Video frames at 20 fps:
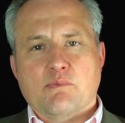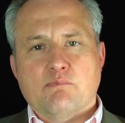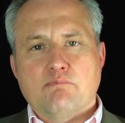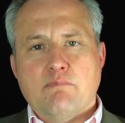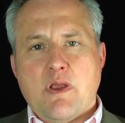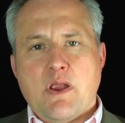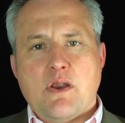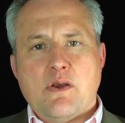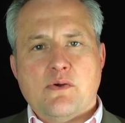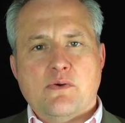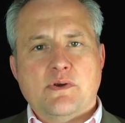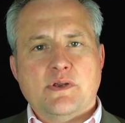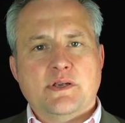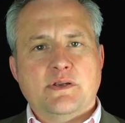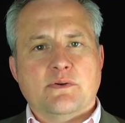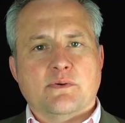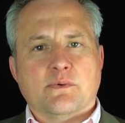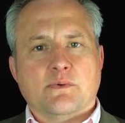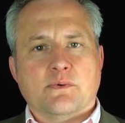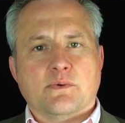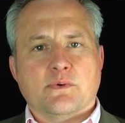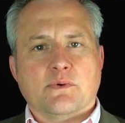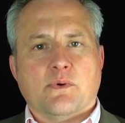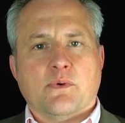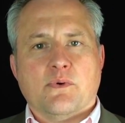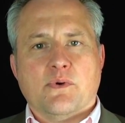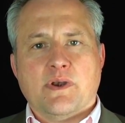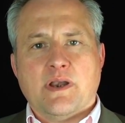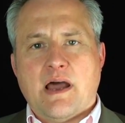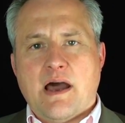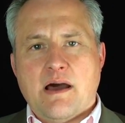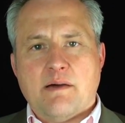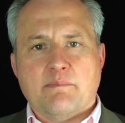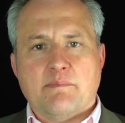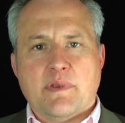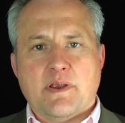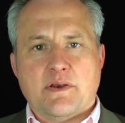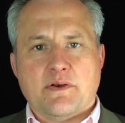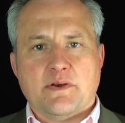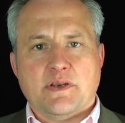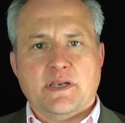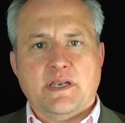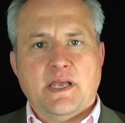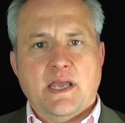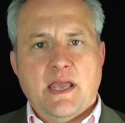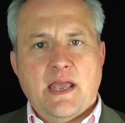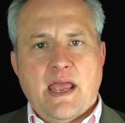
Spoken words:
married or not married,